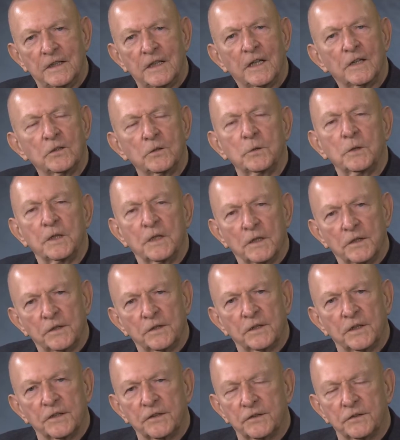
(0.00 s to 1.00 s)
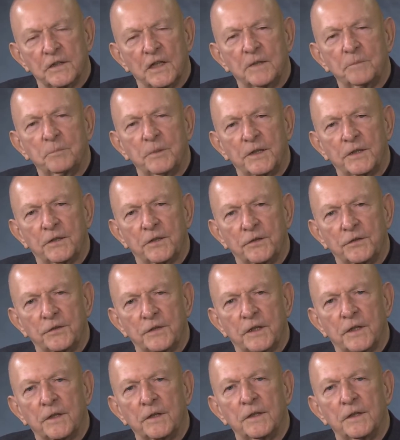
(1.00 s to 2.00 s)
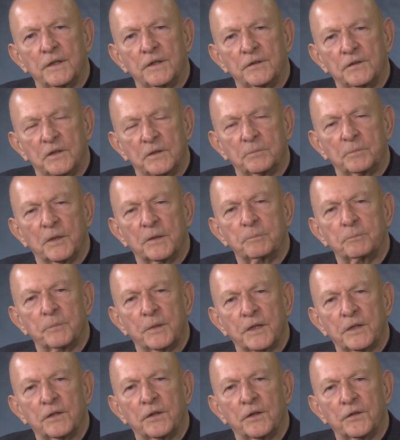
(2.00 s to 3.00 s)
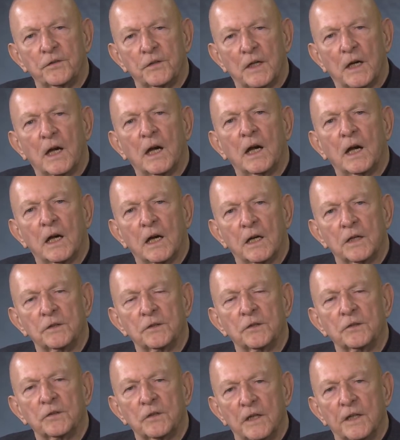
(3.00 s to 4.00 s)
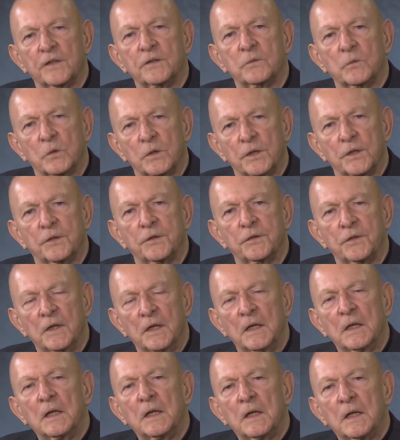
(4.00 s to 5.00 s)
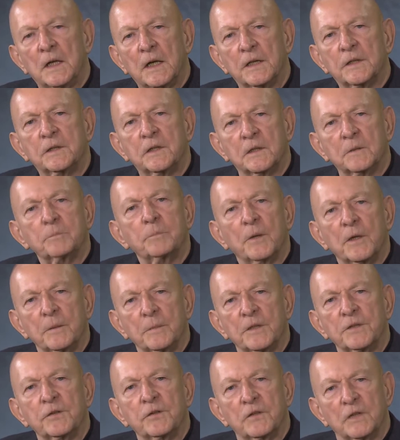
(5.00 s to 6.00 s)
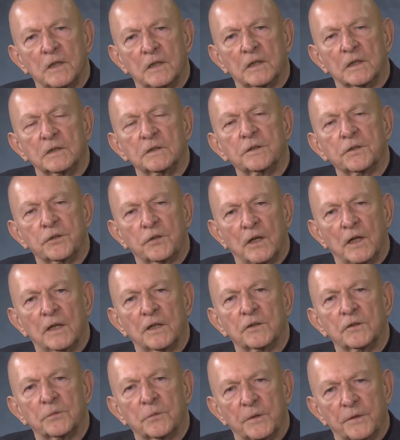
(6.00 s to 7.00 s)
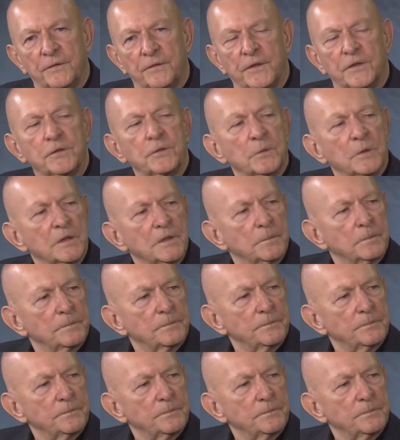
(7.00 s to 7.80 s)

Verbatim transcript: and do the other things, not because they're easy, but because they are hard. And those last words, I think, pretty much stated the challenge we're faced with.